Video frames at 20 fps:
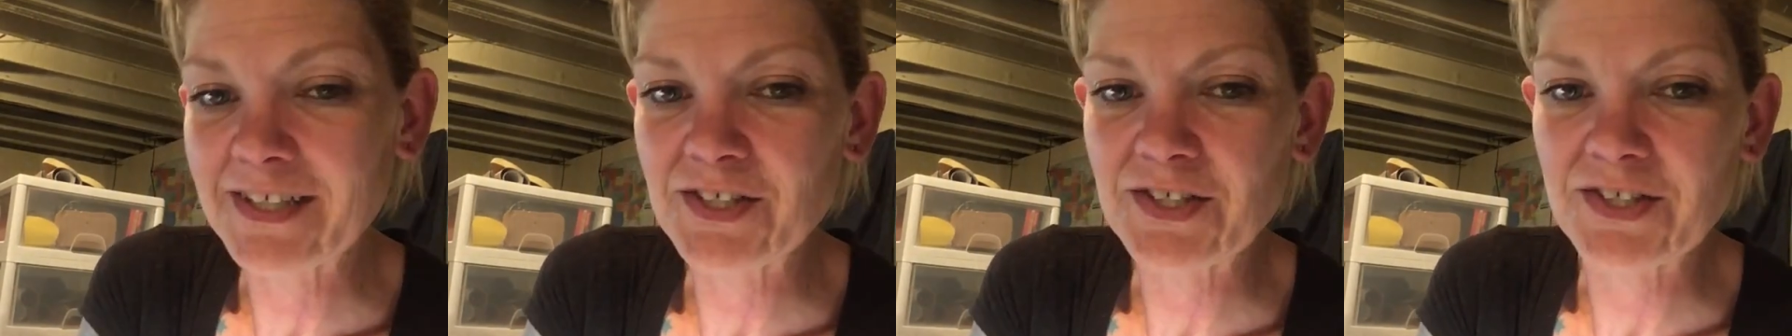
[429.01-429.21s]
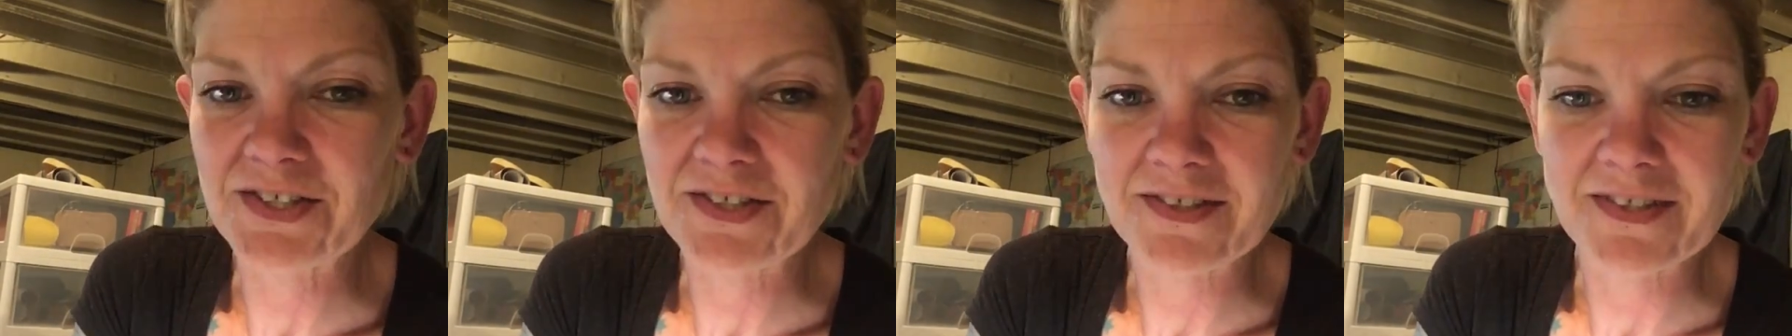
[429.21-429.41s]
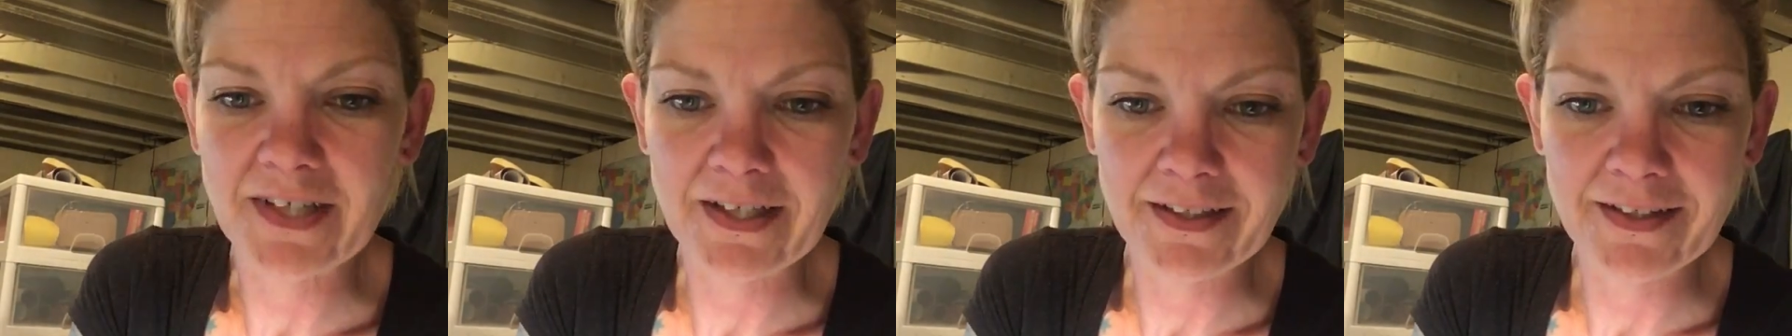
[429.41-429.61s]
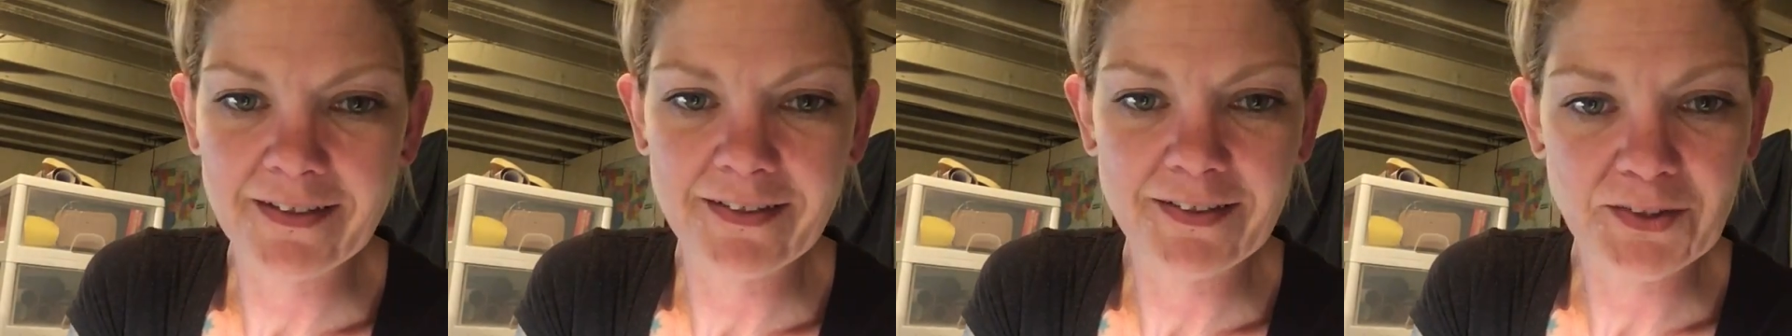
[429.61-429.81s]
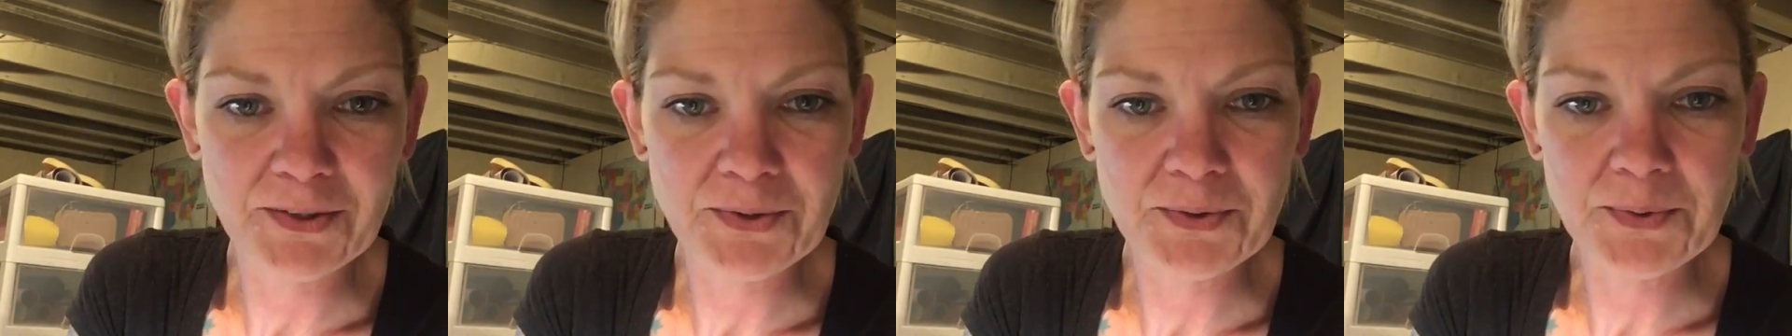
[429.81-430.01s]
just
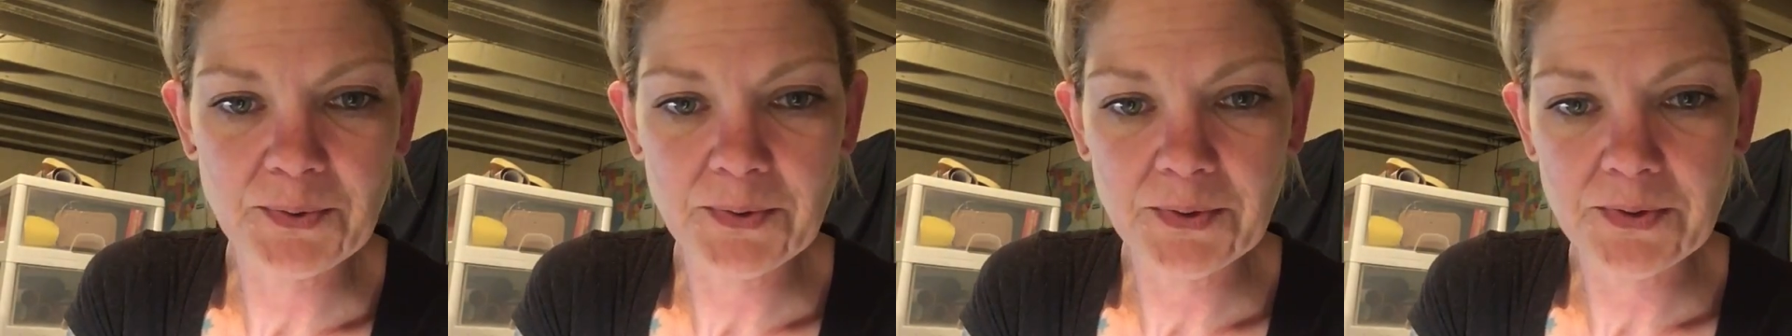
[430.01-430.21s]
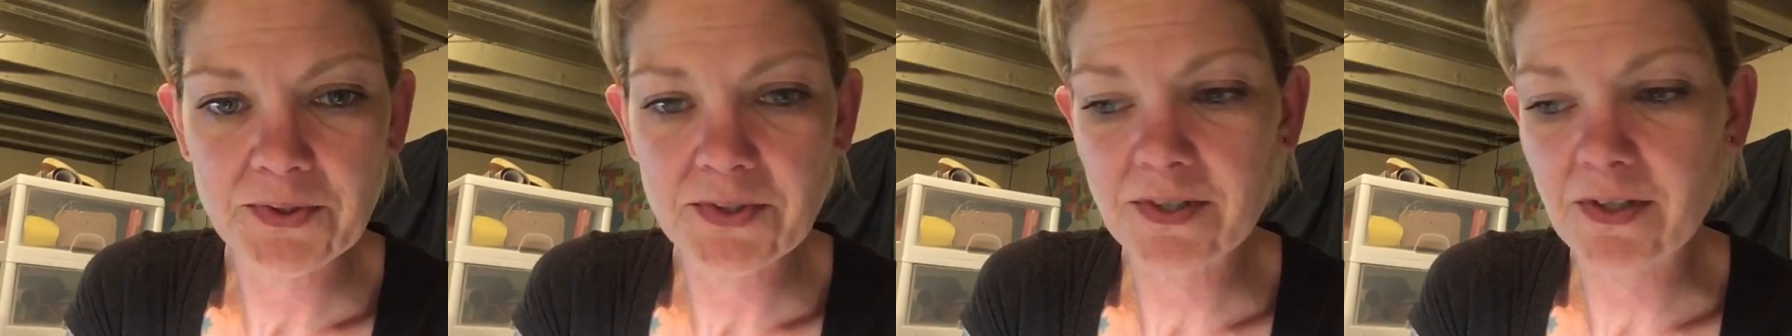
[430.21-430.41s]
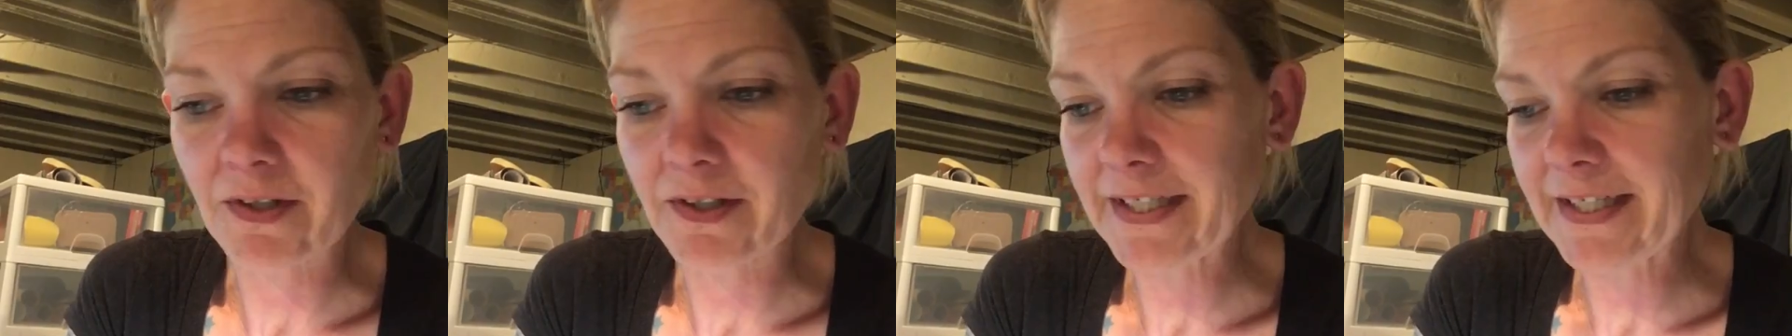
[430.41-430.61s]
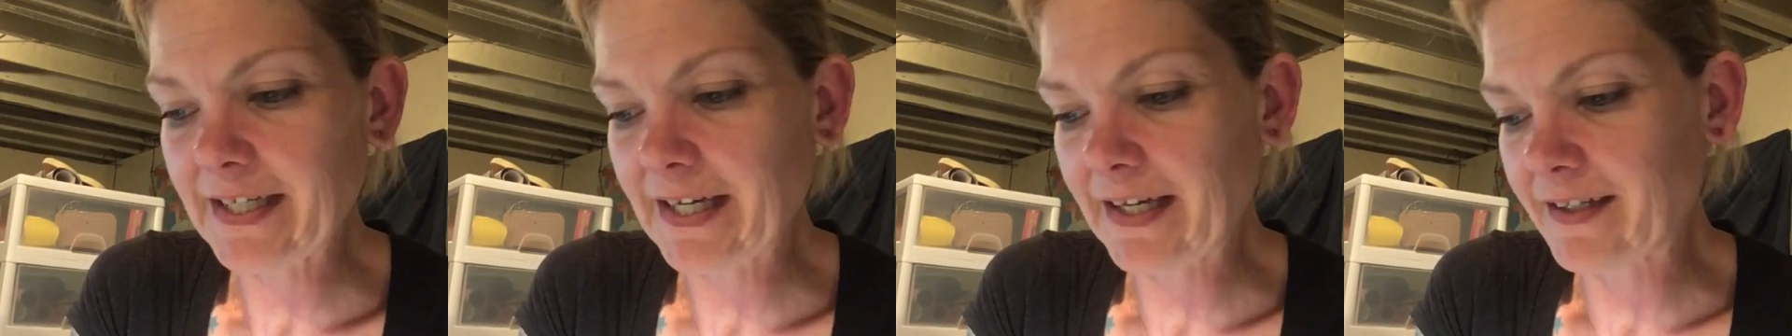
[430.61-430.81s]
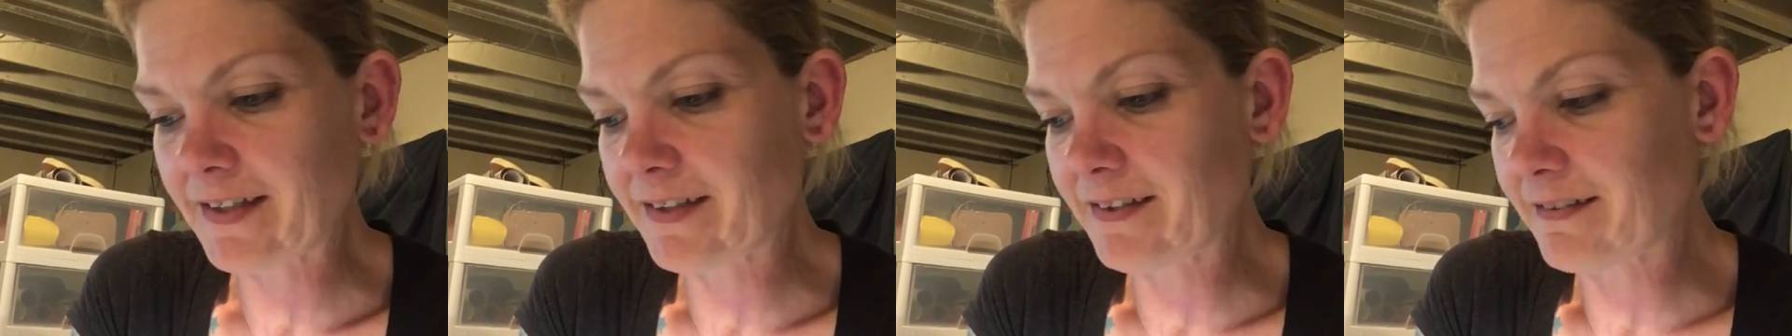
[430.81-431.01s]
decided to start
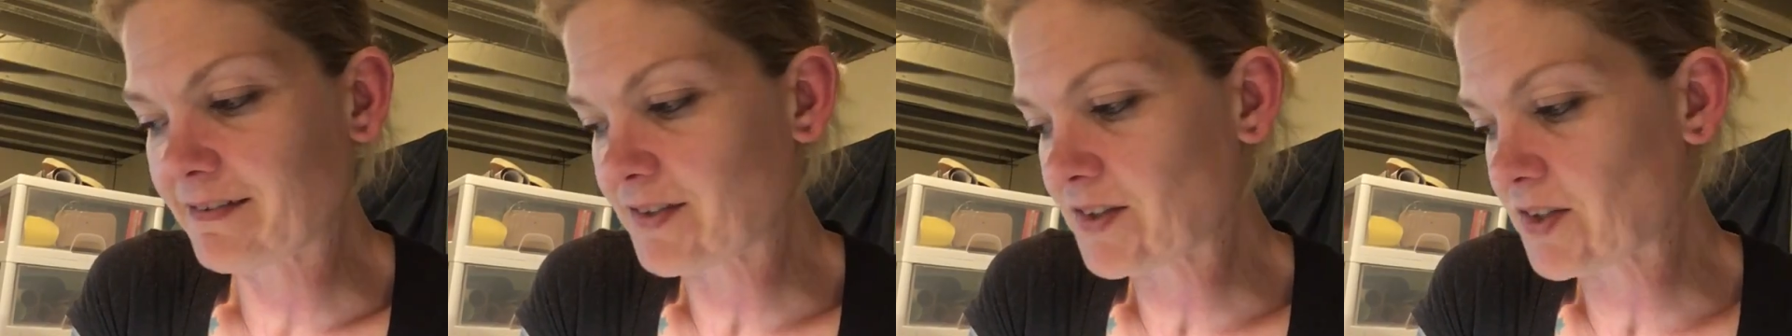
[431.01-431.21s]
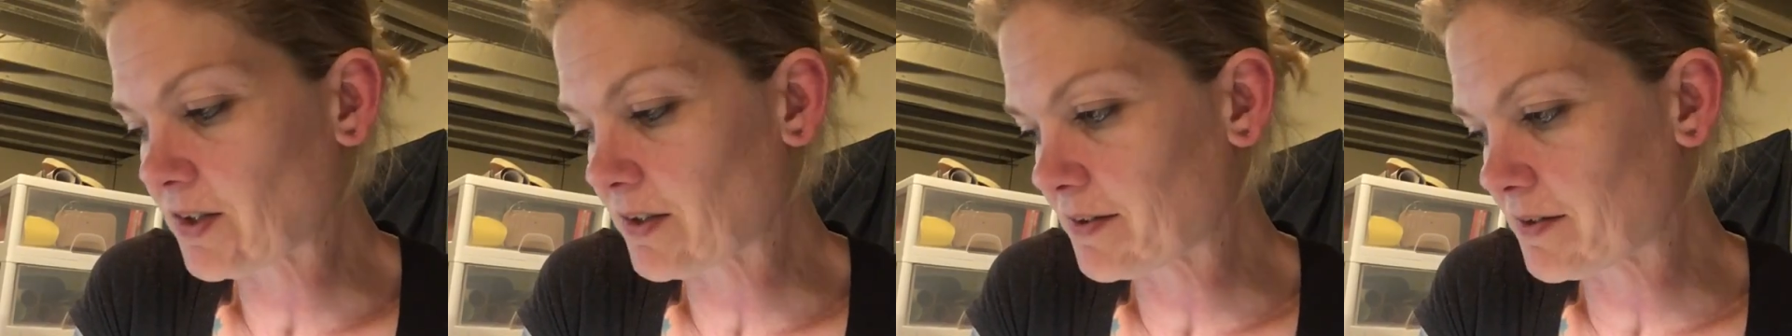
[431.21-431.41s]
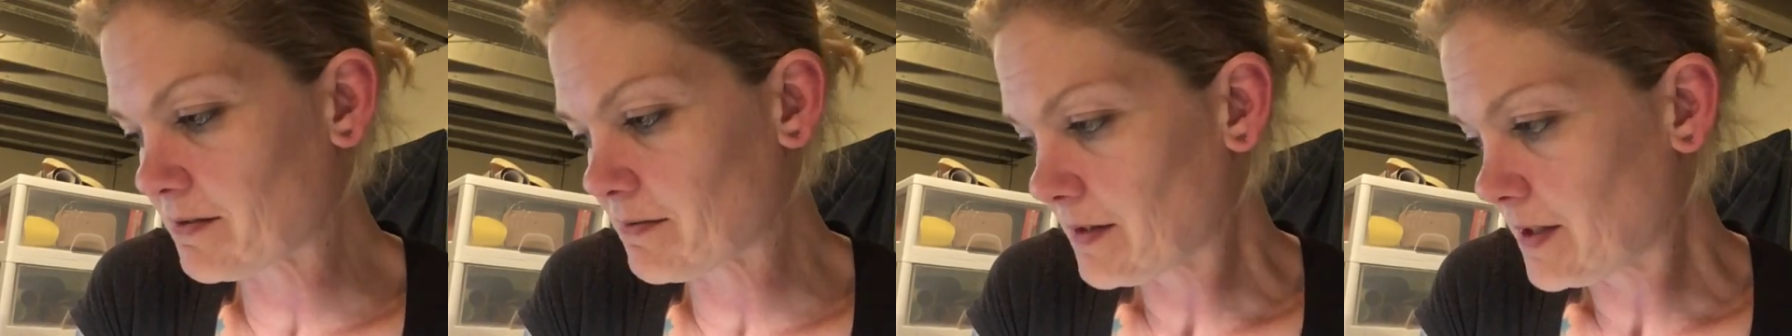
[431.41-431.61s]
again and start